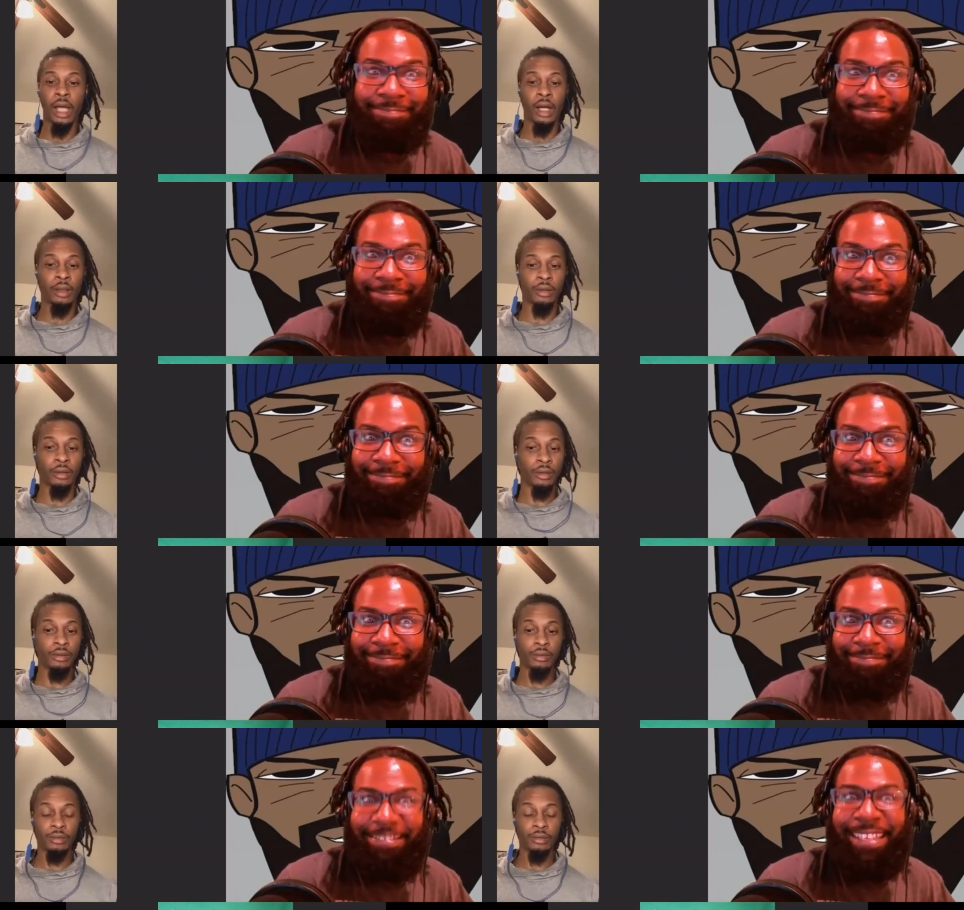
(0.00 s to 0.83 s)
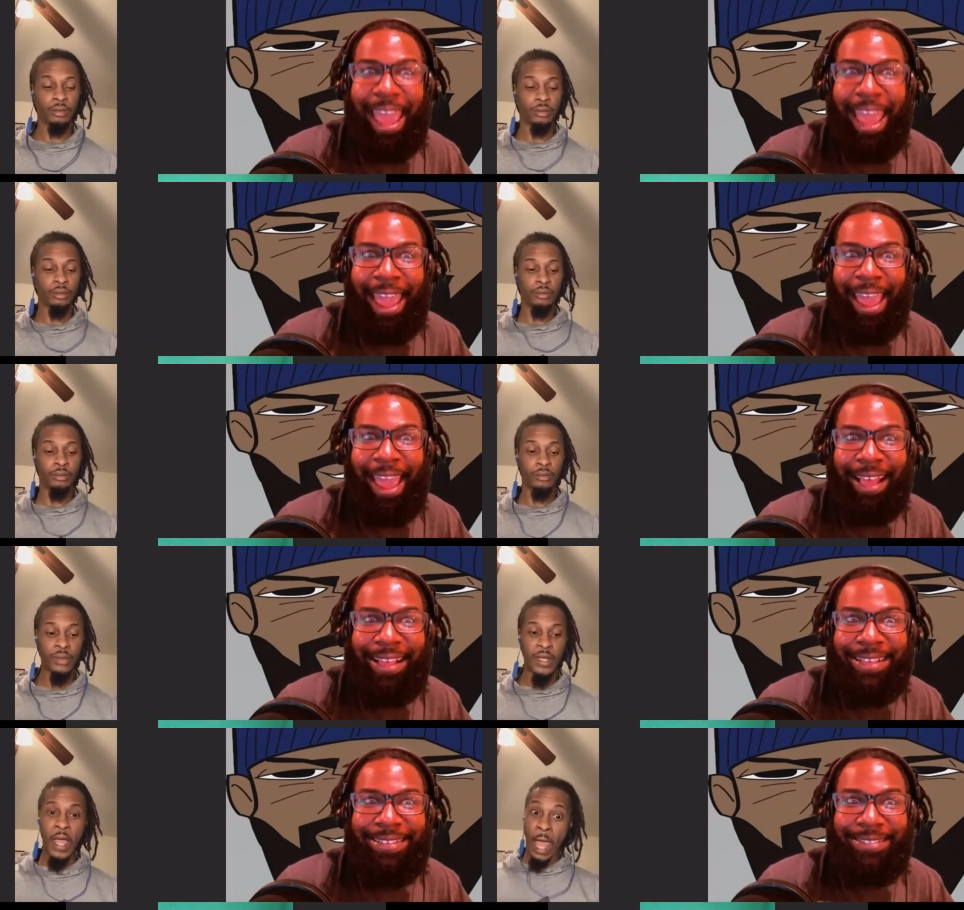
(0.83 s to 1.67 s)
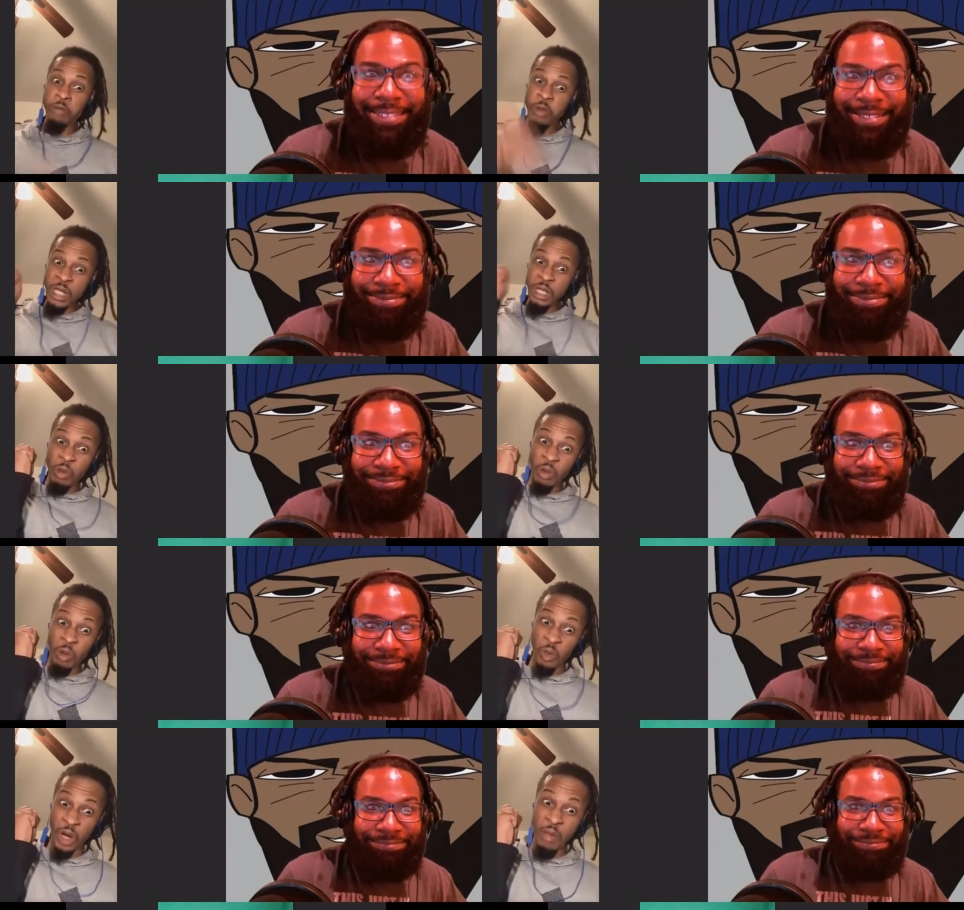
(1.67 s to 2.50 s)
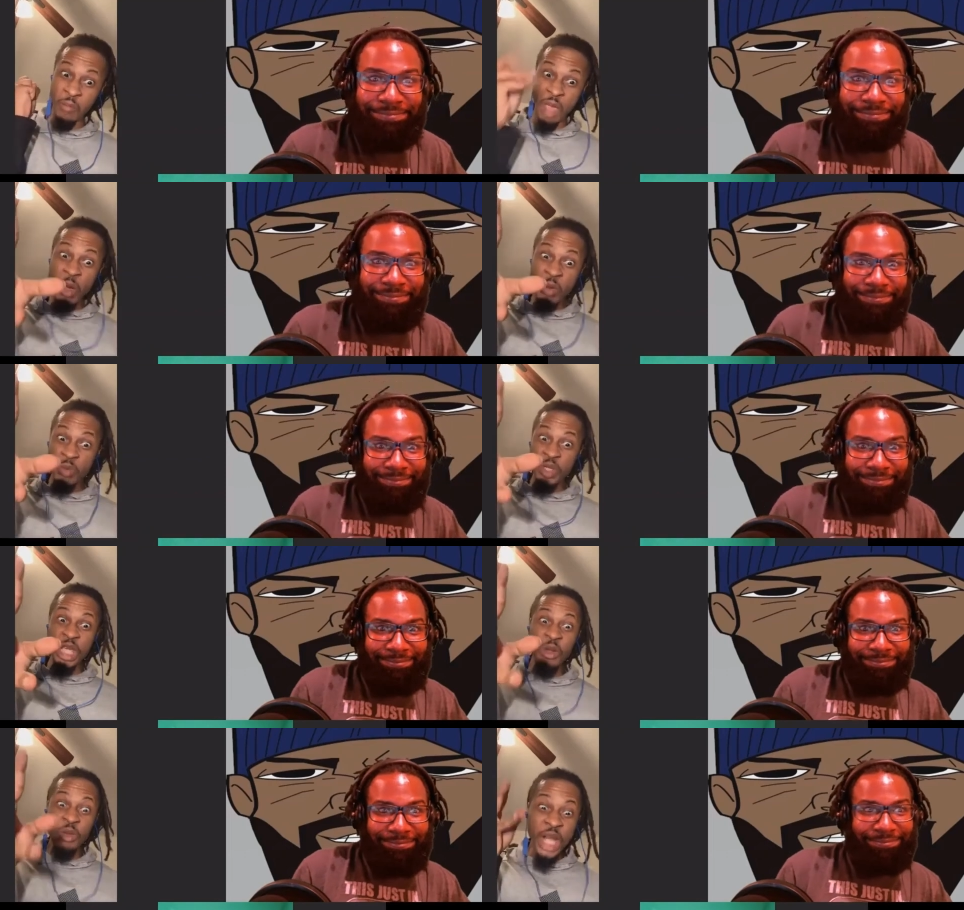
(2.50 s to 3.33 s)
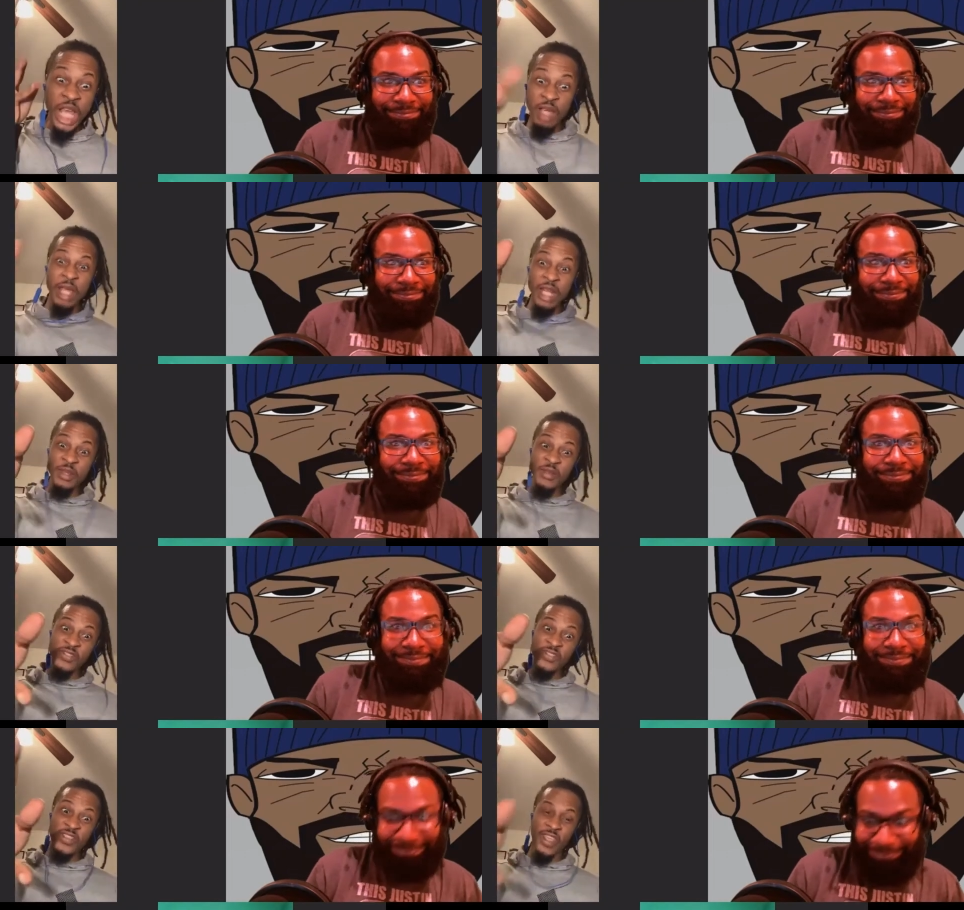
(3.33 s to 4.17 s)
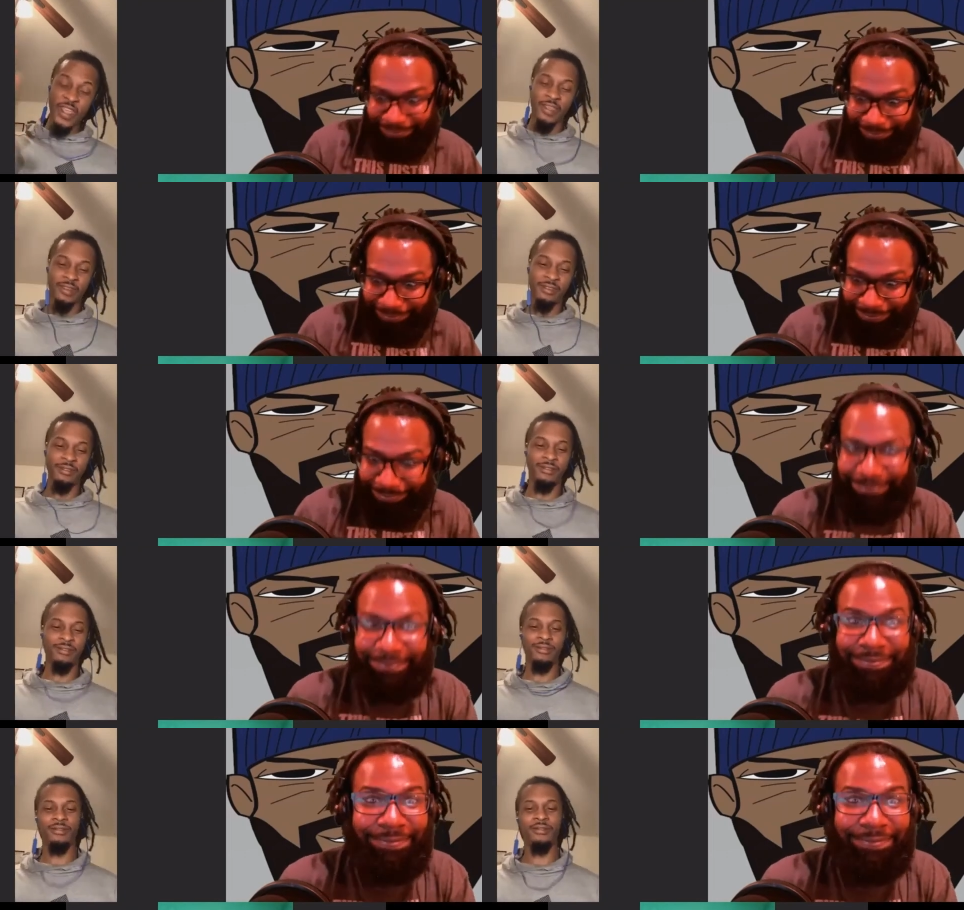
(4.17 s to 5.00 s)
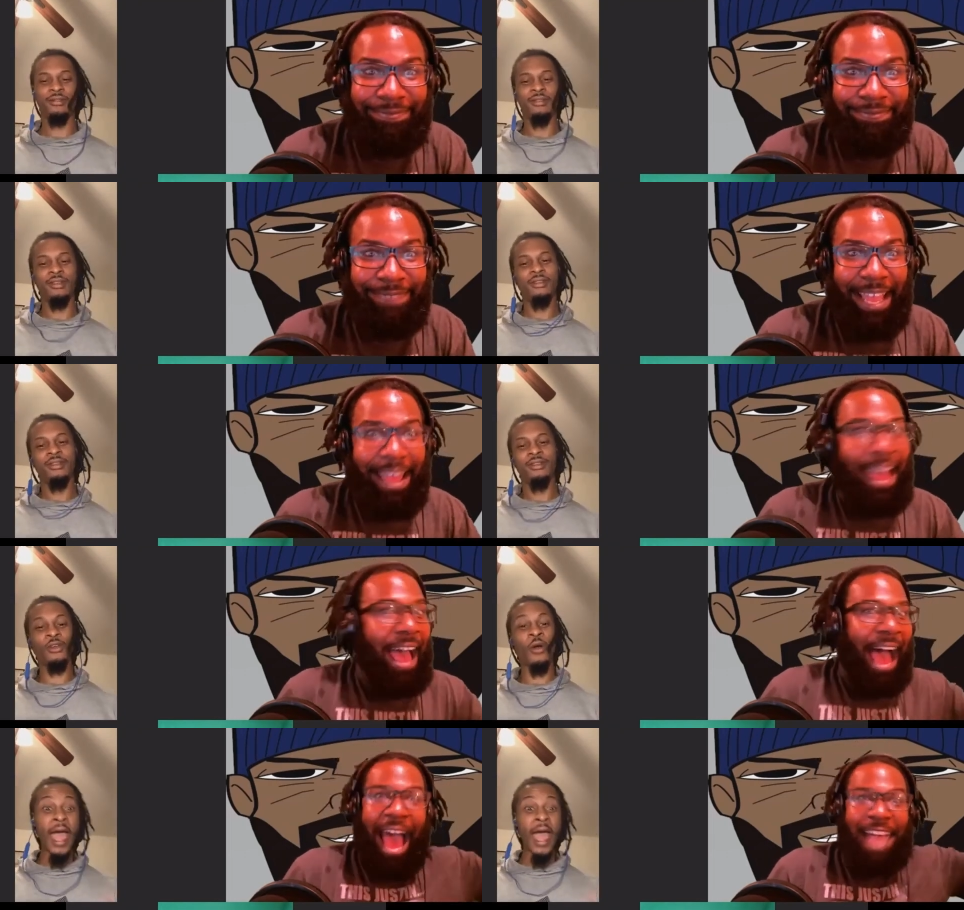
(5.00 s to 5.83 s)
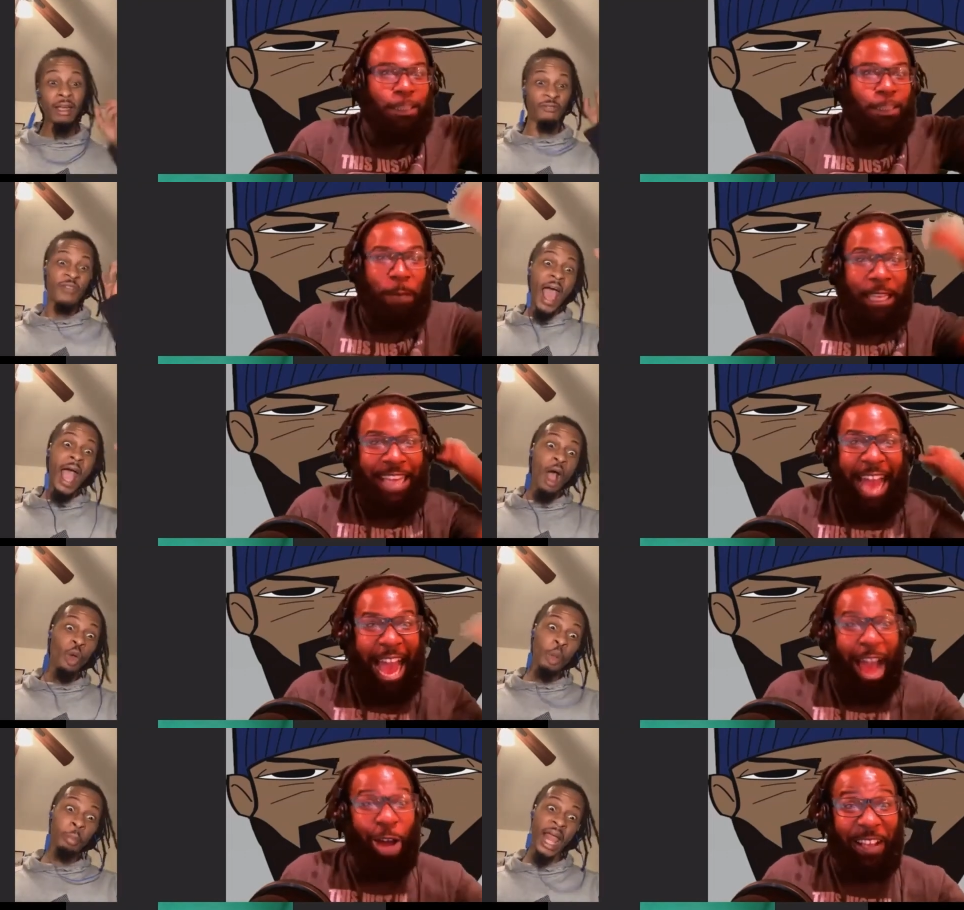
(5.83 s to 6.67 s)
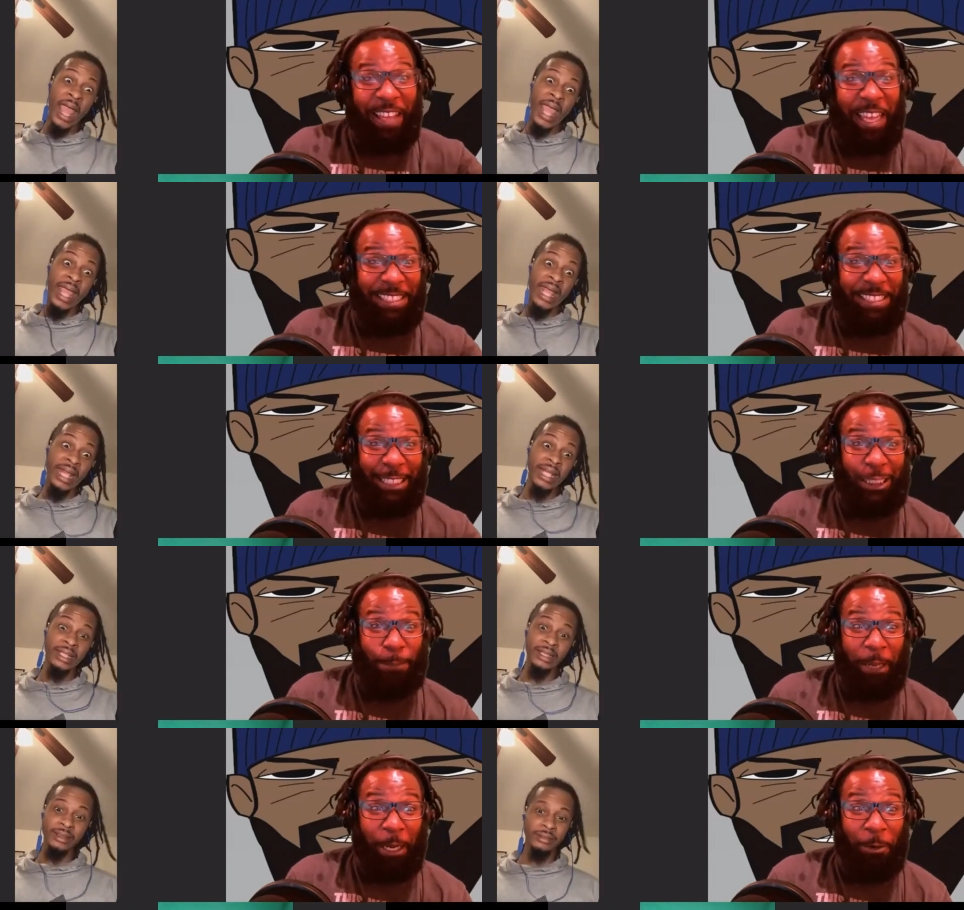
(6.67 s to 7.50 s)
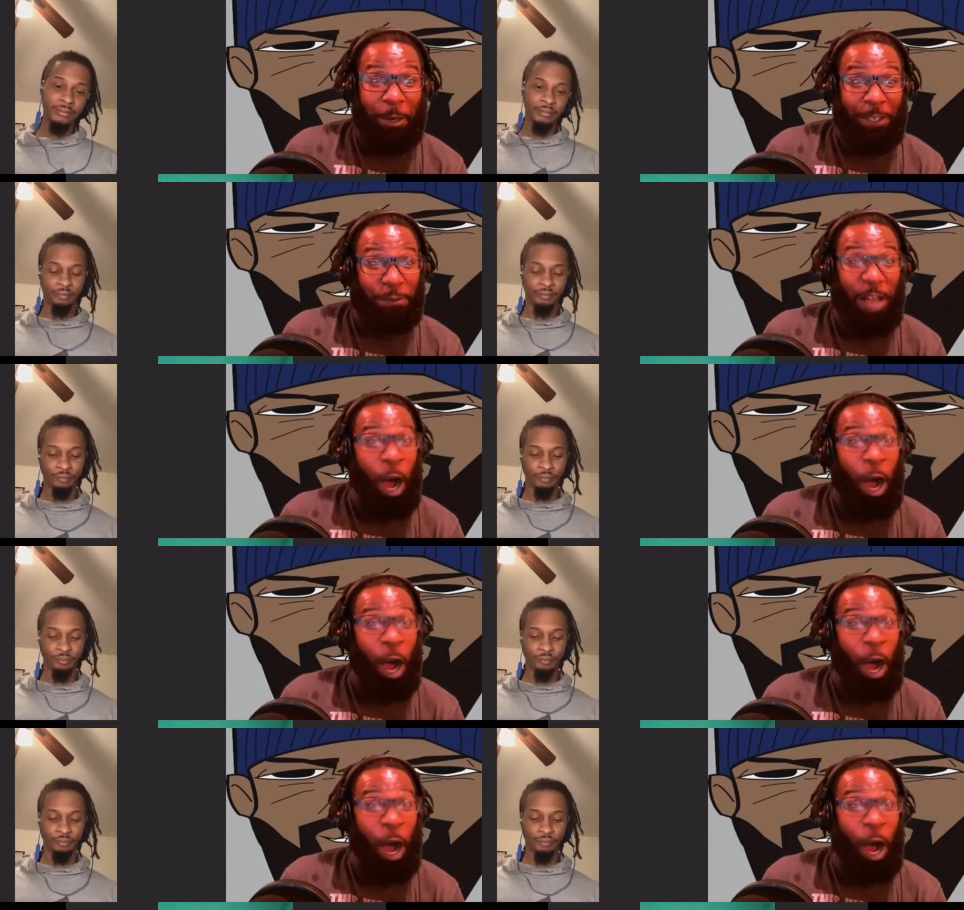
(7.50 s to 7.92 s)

Speaker 1: character. And we gonna rebuke you demons. So I
Speaker 2: speak out against the spirit of